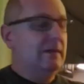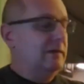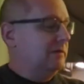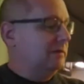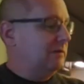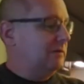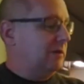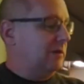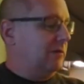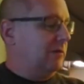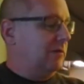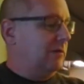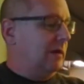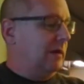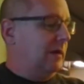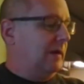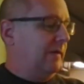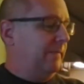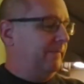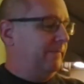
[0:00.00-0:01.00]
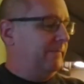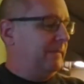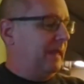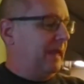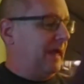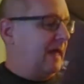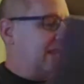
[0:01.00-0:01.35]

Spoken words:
So they had